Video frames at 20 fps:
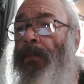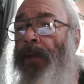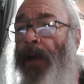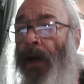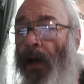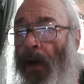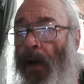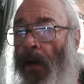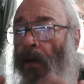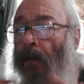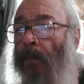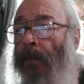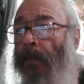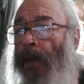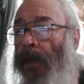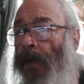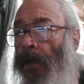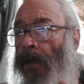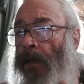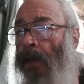down,
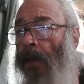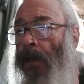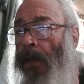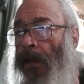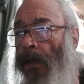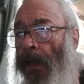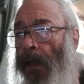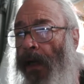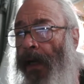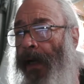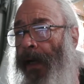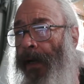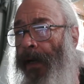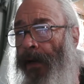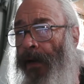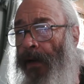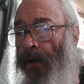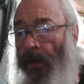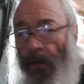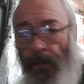but it ain't
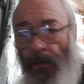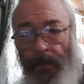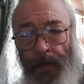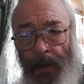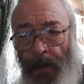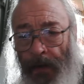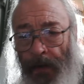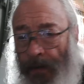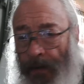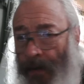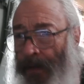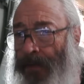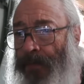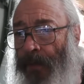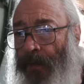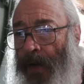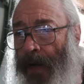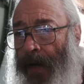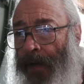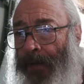gonna comb down. It's
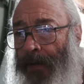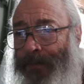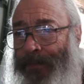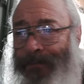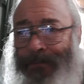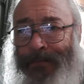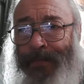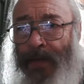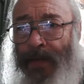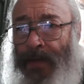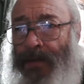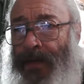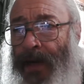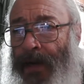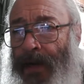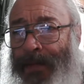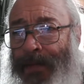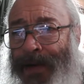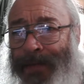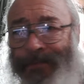wild. It's
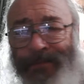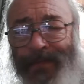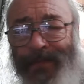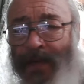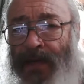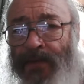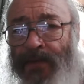like me. It's